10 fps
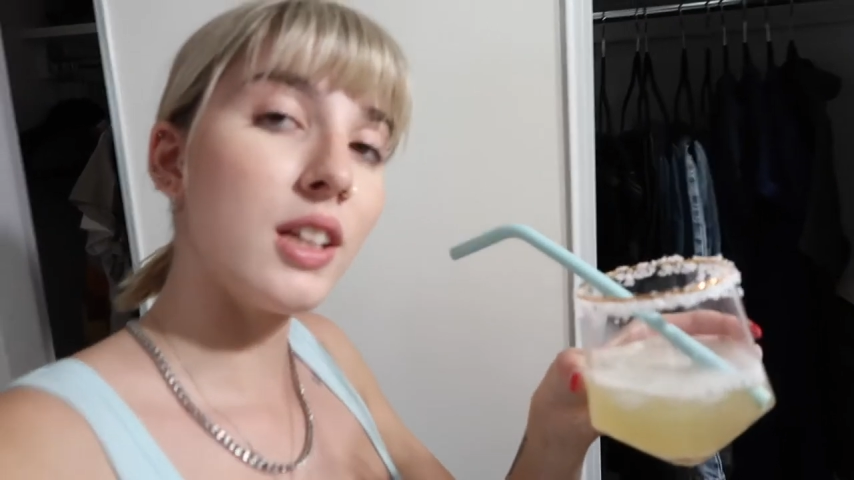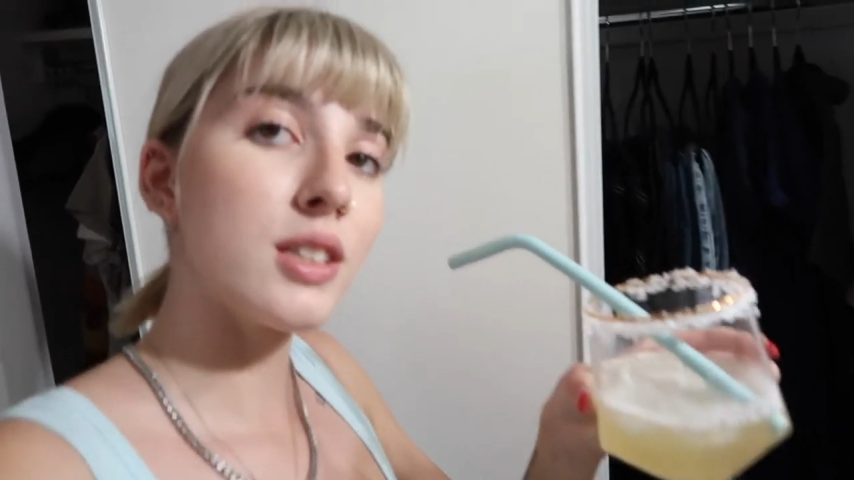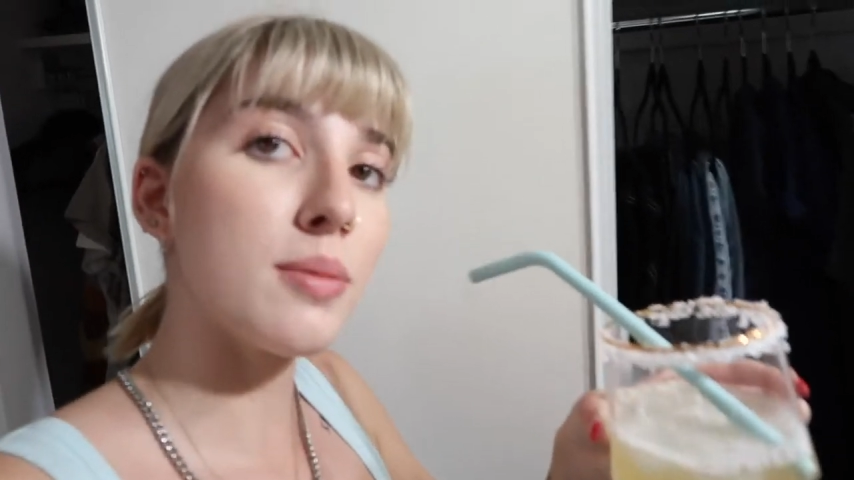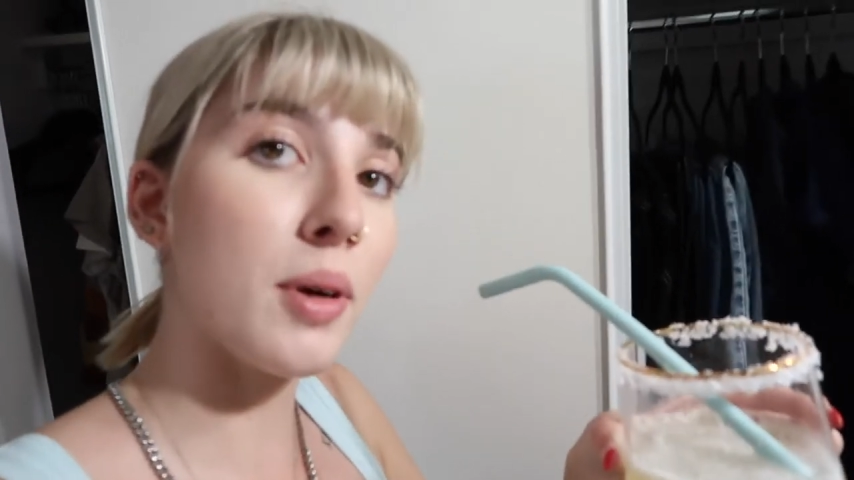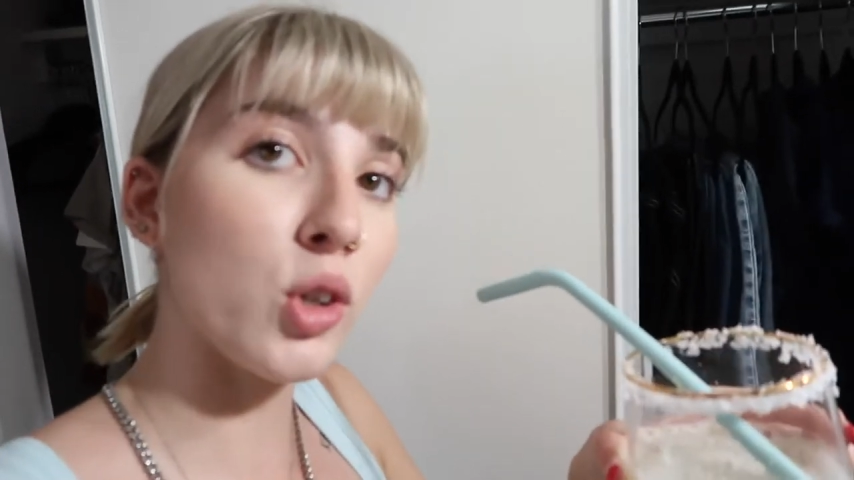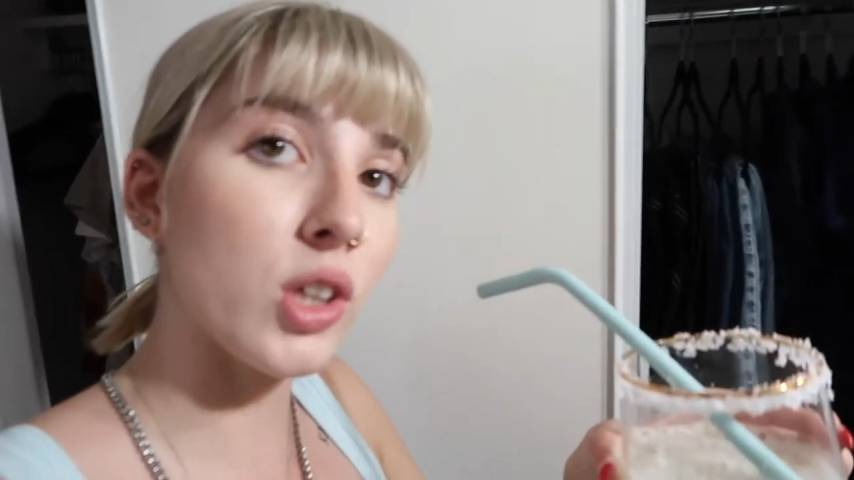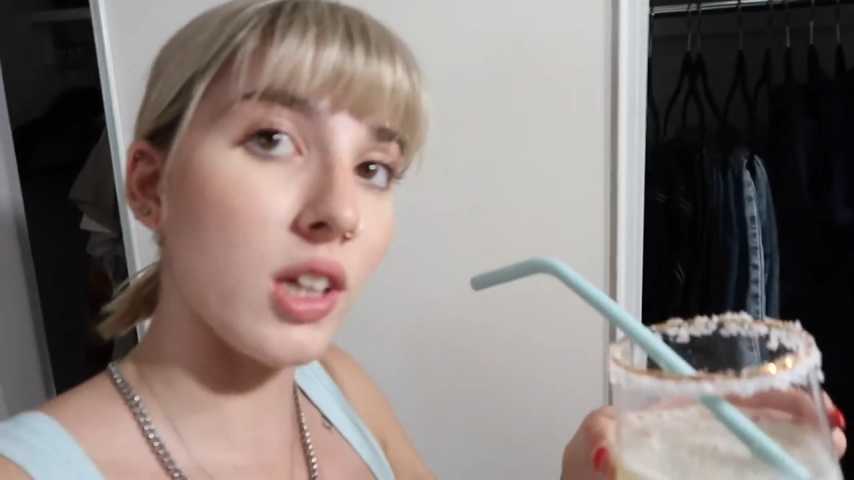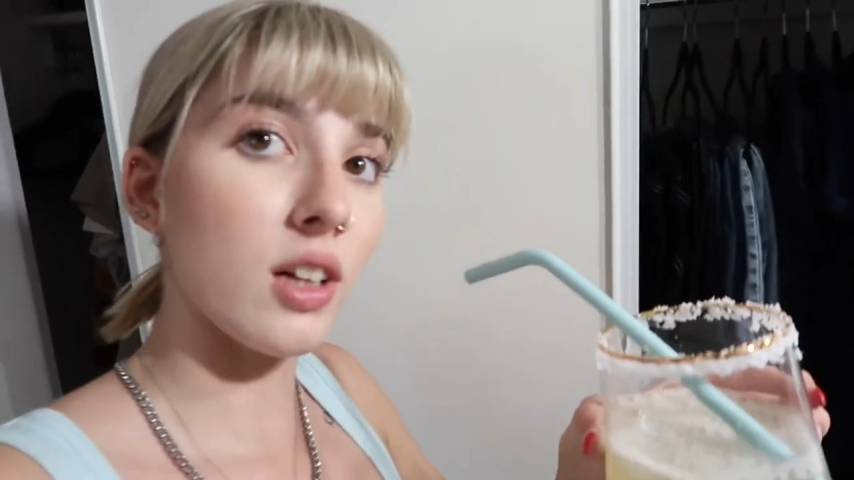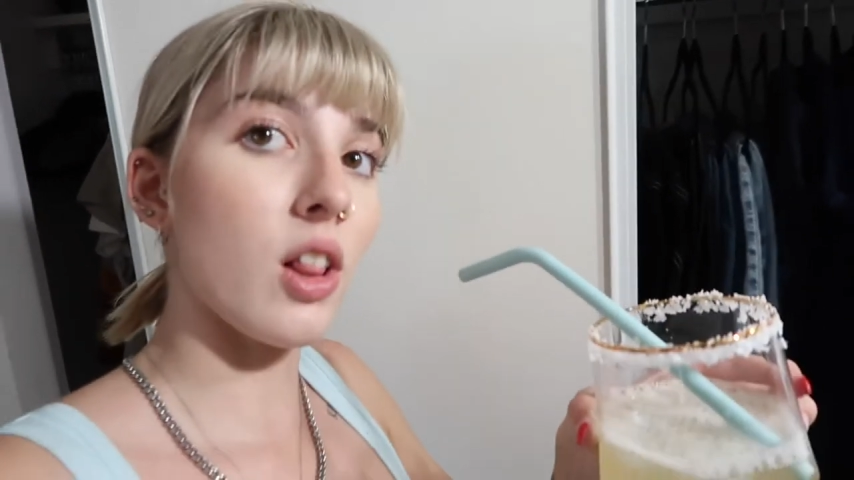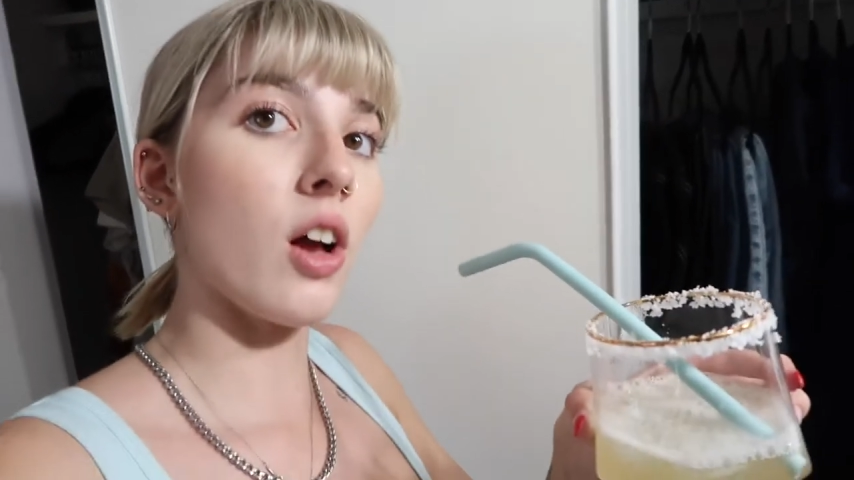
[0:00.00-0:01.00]
it's
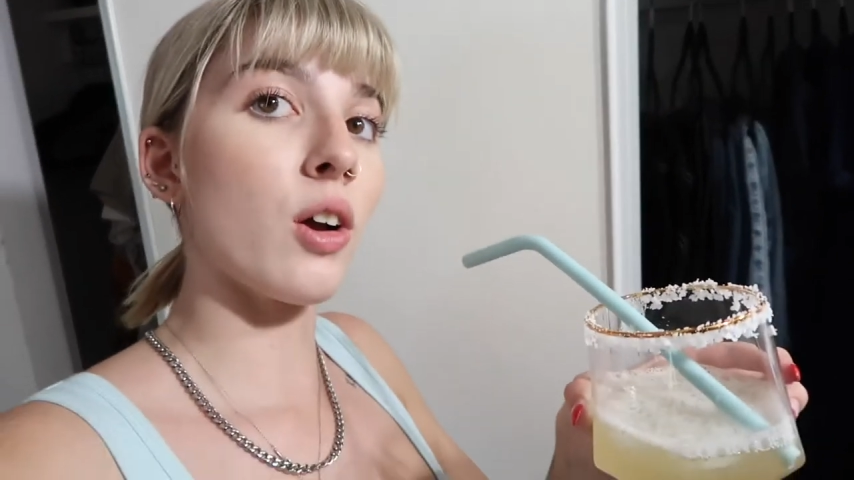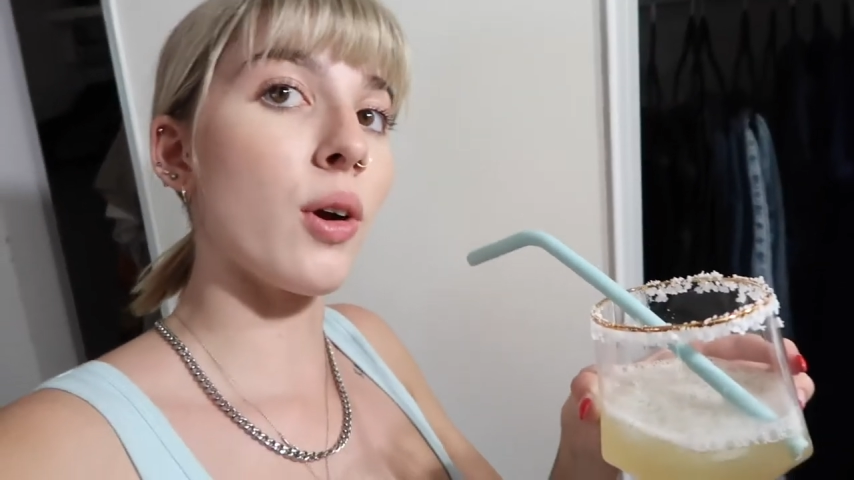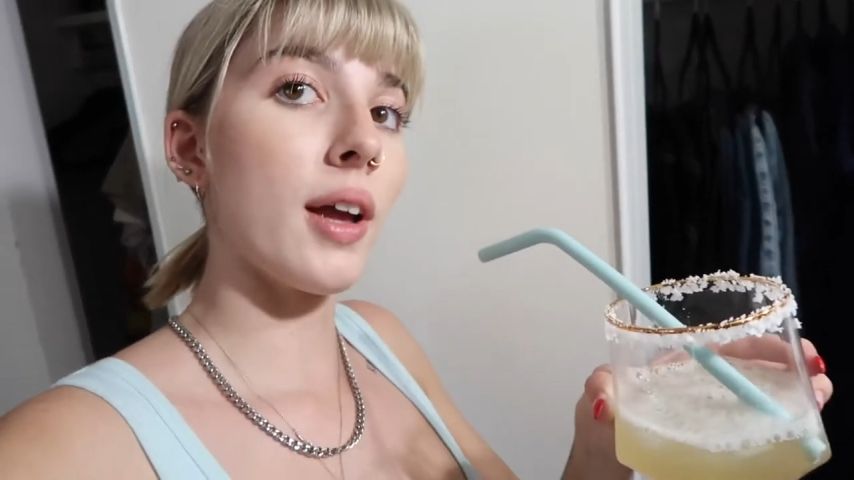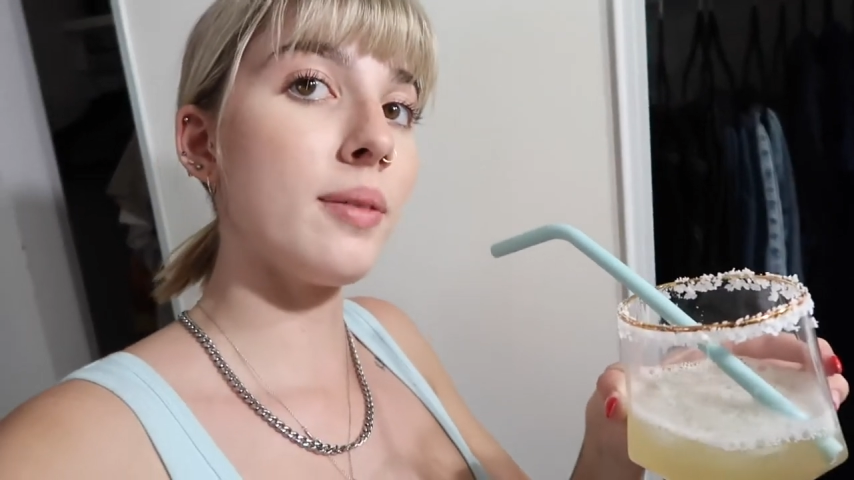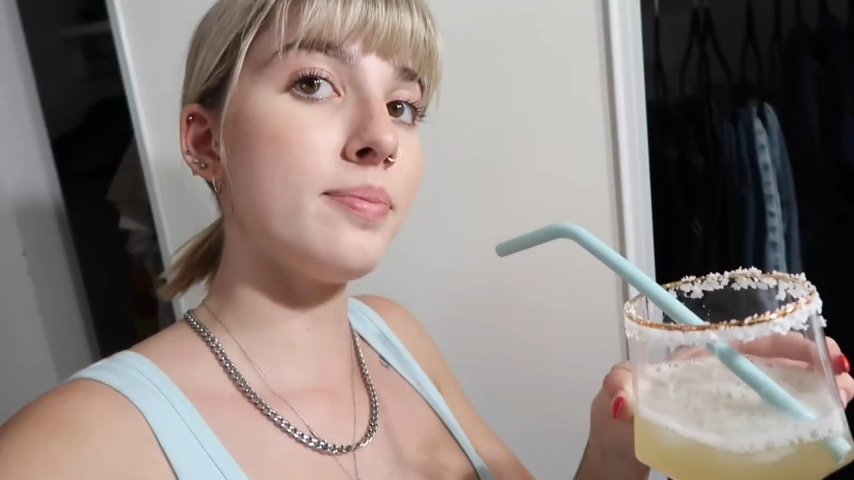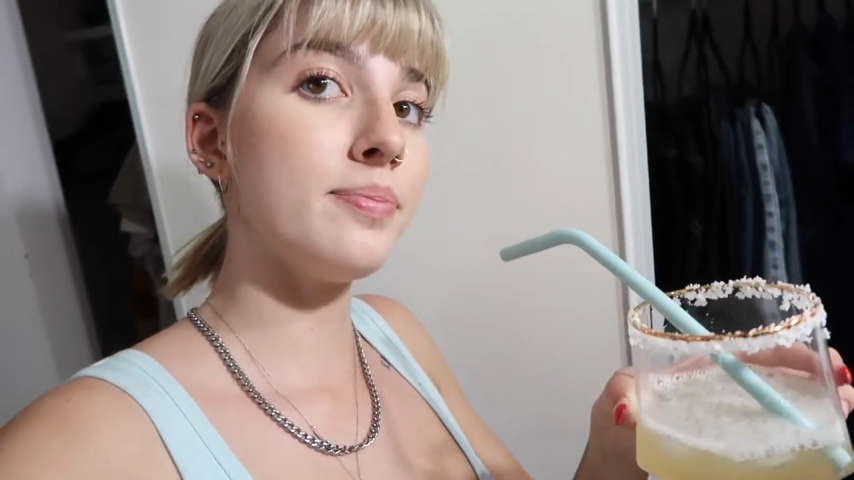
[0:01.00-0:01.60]
margarita o'clock, okay?